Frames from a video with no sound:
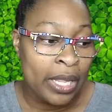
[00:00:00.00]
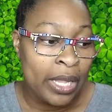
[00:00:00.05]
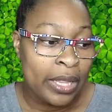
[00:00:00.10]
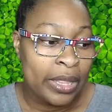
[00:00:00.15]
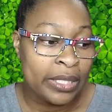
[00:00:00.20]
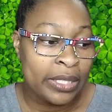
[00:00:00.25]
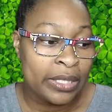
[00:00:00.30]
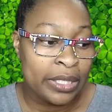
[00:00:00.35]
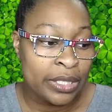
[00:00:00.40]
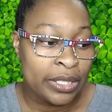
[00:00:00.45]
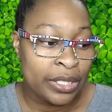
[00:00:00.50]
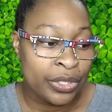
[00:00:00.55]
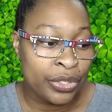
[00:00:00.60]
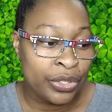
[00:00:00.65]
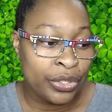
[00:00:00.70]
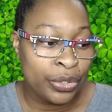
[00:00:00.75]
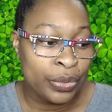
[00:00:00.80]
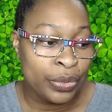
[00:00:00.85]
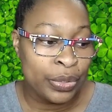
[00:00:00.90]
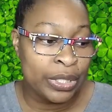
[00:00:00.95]
This is a
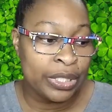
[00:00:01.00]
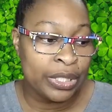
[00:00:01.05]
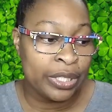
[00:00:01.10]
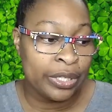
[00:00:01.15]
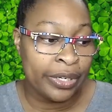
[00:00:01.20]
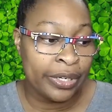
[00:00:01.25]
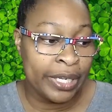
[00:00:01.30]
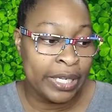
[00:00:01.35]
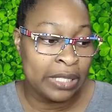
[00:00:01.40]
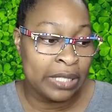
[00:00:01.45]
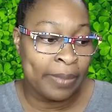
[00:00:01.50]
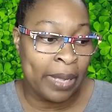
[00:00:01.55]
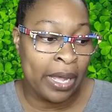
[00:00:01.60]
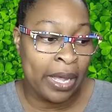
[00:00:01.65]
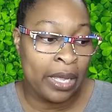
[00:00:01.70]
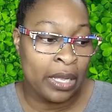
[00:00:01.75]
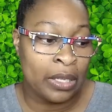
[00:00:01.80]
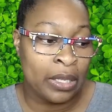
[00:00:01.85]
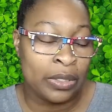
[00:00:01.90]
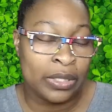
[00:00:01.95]
new series by
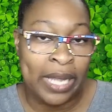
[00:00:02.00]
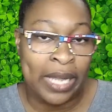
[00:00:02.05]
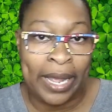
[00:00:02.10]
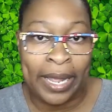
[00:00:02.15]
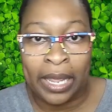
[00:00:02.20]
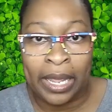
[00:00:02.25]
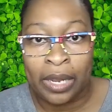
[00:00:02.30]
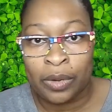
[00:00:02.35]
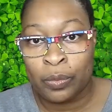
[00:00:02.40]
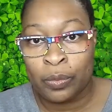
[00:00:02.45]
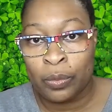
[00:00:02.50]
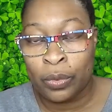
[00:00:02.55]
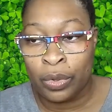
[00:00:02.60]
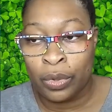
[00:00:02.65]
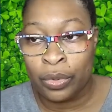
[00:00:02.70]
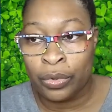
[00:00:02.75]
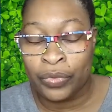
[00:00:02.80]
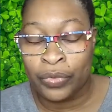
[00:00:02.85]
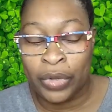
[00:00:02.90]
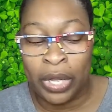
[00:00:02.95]
L. Diane
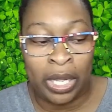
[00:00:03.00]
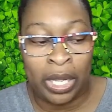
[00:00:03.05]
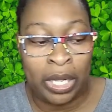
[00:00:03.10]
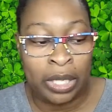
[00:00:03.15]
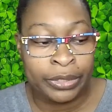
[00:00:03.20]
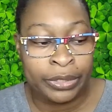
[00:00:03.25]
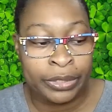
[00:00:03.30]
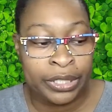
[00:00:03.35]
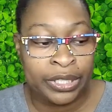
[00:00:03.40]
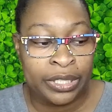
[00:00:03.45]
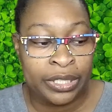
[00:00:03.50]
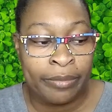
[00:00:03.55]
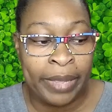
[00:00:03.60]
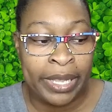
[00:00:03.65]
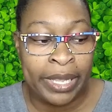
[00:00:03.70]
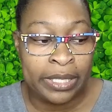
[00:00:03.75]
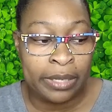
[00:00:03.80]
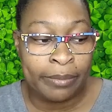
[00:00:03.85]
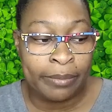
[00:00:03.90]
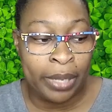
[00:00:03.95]
Wolf. Uh, um, she's an
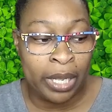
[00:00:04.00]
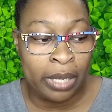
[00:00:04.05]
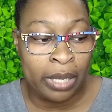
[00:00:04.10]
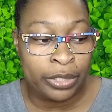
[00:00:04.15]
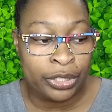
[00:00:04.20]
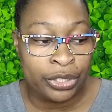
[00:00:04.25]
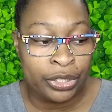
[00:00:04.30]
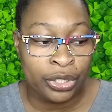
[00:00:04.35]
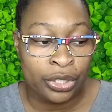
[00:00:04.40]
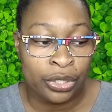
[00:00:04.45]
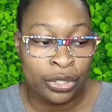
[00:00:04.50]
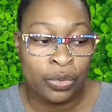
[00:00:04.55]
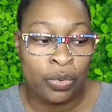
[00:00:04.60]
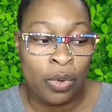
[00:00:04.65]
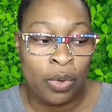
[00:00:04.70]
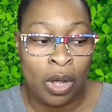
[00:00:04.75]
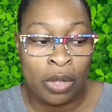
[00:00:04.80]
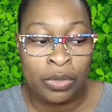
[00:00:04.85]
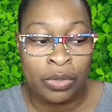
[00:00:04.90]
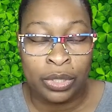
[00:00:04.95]
amazing publisher who
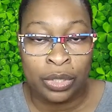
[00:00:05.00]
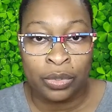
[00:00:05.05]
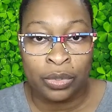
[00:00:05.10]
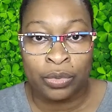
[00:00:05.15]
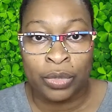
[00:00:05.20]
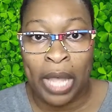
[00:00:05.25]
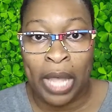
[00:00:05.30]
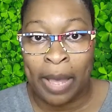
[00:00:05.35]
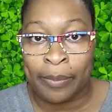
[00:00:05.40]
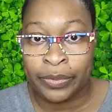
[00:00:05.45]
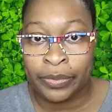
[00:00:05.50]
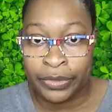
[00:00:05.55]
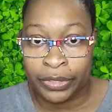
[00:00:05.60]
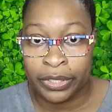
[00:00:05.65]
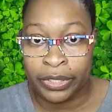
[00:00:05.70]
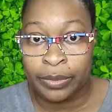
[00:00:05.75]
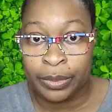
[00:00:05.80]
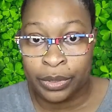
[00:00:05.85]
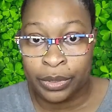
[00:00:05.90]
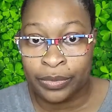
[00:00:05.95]
also happens
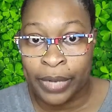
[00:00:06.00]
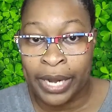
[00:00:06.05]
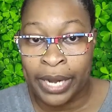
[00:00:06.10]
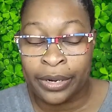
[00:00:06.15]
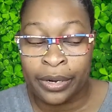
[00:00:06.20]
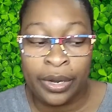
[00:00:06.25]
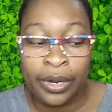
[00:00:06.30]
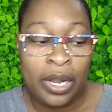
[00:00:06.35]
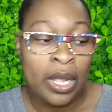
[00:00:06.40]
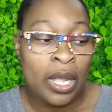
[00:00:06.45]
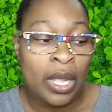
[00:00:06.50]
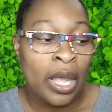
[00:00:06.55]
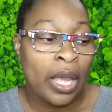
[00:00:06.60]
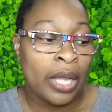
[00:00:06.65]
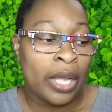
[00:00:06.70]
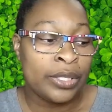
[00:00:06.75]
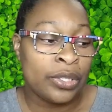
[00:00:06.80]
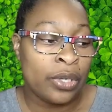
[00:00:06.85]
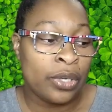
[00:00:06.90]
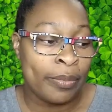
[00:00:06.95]
to be a writer.
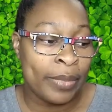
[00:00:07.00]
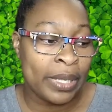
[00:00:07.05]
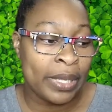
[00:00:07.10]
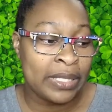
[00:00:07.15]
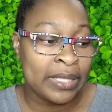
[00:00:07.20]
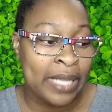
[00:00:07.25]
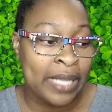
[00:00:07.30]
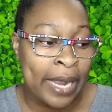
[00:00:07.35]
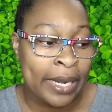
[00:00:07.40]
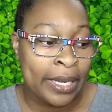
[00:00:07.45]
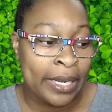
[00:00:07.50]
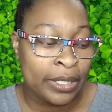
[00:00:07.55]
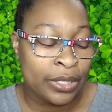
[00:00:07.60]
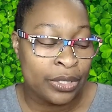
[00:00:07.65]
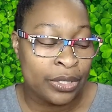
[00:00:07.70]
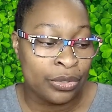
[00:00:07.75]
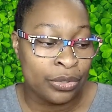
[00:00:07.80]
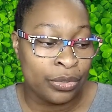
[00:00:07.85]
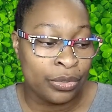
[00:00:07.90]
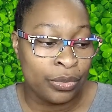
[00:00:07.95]
And so I'm excited
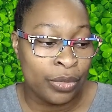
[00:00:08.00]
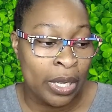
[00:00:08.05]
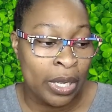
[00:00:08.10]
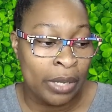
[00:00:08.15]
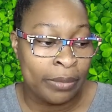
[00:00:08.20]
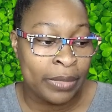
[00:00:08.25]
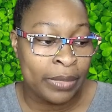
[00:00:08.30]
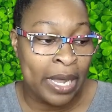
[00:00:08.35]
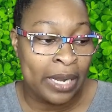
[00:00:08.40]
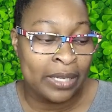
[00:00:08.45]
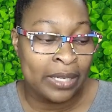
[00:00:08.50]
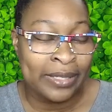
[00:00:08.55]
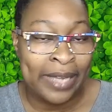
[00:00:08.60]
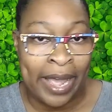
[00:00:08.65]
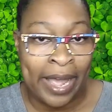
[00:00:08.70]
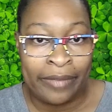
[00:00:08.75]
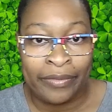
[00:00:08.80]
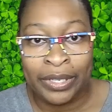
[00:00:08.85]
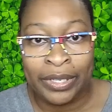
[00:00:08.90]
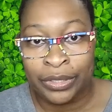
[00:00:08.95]
to um, kind of
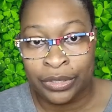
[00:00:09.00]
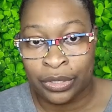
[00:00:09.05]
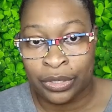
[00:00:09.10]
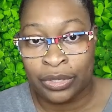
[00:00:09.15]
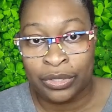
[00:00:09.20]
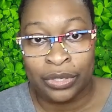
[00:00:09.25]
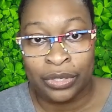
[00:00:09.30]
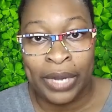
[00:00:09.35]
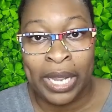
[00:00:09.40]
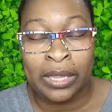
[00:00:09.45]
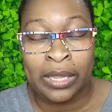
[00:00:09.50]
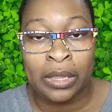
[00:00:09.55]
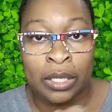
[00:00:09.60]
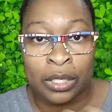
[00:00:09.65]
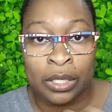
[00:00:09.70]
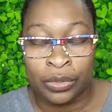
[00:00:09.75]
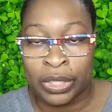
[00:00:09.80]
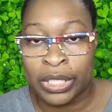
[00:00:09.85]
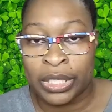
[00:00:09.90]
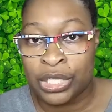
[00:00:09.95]
dive into her story. I
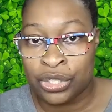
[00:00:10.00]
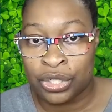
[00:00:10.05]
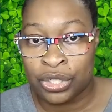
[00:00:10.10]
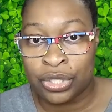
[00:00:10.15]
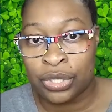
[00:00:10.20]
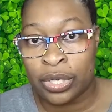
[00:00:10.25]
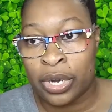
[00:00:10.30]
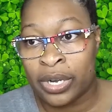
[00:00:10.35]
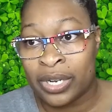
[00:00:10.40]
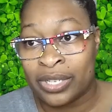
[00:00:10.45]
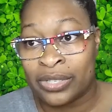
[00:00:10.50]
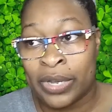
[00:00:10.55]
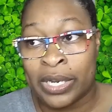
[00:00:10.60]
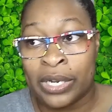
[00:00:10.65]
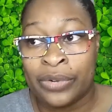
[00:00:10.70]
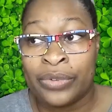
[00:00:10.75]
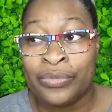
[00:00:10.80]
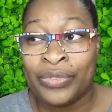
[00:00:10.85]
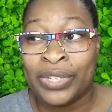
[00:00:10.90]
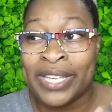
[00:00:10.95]
literally just started, so I
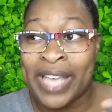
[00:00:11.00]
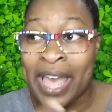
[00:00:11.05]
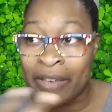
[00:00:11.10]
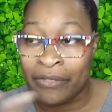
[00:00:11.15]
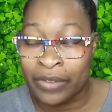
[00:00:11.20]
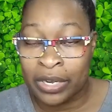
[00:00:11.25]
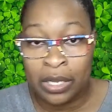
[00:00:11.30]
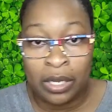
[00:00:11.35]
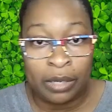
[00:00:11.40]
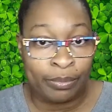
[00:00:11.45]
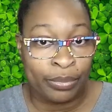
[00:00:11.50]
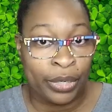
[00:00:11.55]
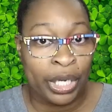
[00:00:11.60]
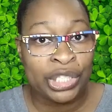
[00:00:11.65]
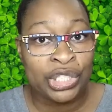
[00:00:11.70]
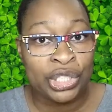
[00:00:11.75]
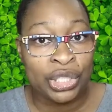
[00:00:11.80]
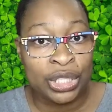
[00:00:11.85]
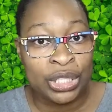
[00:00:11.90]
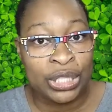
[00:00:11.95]
don't really have any
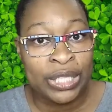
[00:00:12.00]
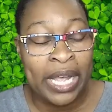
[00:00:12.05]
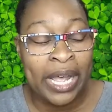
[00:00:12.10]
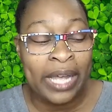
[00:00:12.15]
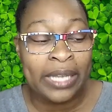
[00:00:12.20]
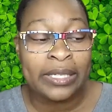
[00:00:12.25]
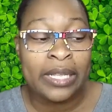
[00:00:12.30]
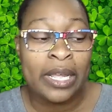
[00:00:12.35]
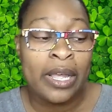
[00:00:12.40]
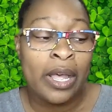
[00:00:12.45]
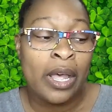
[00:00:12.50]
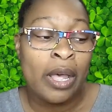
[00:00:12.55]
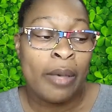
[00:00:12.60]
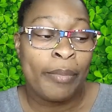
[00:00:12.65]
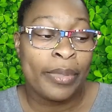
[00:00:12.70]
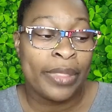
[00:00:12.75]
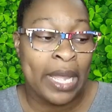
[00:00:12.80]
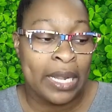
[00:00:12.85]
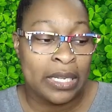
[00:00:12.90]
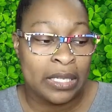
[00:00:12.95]
impressions yet,
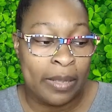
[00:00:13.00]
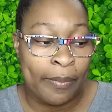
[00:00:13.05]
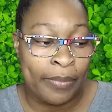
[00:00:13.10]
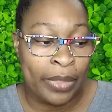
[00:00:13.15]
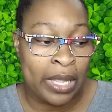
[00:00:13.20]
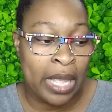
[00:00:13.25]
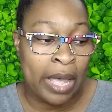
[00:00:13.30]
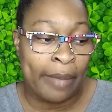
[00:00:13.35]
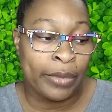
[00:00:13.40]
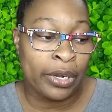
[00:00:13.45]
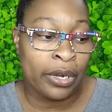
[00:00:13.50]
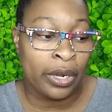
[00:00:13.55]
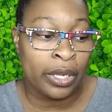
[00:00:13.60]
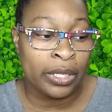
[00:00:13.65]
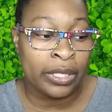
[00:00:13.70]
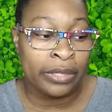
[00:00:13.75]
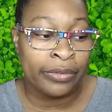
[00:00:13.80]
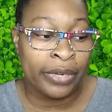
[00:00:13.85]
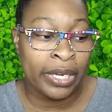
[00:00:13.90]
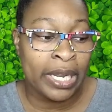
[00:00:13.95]
but that's something I'm
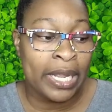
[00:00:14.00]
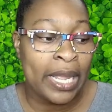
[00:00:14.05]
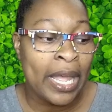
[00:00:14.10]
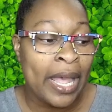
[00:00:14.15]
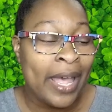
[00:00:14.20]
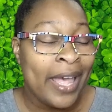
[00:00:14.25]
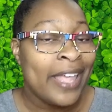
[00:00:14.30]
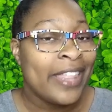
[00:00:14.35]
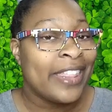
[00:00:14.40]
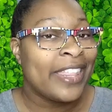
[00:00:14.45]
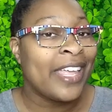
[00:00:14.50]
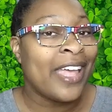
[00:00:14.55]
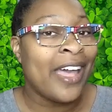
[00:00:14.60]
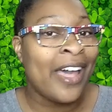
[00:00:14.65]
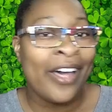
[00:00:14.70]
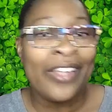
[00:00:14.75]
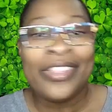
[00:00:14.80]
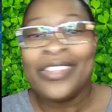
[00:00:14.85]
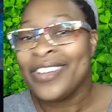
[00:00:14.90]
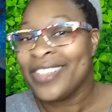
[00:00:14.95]
currently reading. The
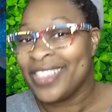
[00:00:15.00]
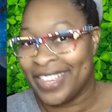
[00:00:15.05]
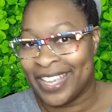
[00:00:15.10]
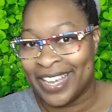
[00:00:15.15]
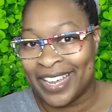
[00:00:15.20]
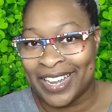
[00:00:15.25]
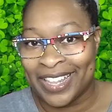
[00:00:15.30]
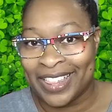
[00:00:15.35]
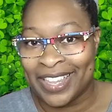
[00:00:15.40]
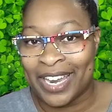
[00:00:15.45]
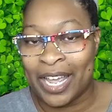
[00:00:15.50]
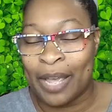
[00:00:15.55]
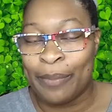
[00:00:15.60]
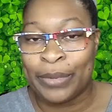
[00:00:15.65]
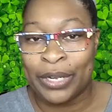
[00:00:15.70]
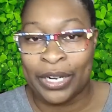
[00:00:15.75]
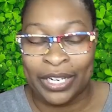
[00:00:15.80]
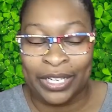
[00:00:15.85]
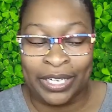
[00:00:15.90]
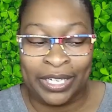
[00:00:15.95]
other thing that I'm
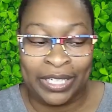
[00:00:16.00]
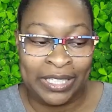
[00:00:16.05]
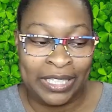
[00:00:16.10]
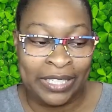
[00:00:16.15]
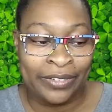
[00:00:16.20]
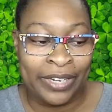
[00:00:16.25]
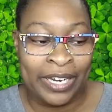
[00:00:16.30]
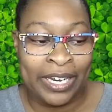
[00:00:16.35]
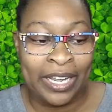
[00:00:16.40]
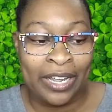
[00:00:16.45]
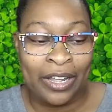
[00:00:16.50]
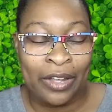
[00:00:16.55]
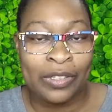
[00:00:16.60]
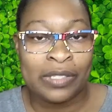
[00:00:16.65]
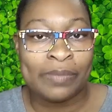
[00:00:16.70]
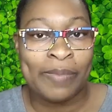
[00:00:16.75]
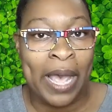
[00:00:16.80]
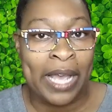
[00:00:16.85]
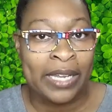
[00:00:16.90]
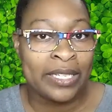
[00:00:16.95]
currently reading goes
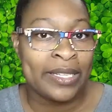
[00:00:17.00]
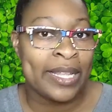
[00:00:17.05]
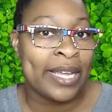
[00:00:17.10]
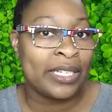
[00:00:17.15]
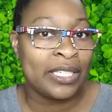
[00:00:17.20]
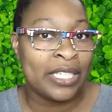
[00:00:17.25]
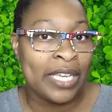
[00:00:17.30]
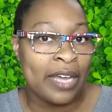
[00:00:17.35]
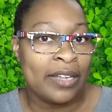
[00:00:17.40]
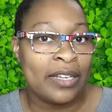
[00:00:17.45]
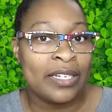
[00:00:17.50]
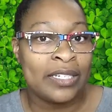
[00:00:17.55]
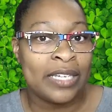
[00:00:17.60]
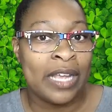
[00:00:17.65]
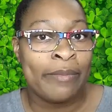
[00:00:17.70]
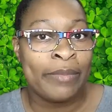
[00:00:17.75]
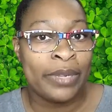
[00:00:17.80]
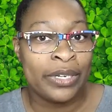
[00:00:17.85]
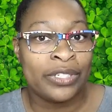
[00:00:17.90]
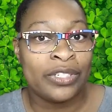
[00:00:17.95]
back to that challenge
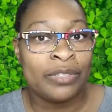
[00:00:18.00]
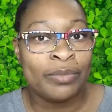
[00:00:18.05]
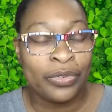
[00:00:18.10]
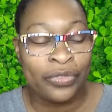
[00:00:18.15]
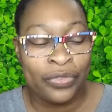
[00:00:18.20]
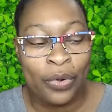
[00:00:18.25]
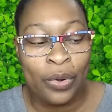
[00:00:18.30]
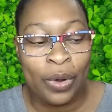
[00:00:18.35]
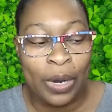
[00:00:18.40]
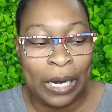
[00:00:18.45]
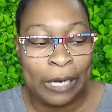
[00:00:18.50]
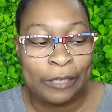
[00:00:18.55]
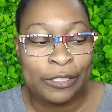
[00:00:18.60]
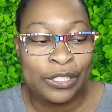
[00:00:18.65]
I mentioned before.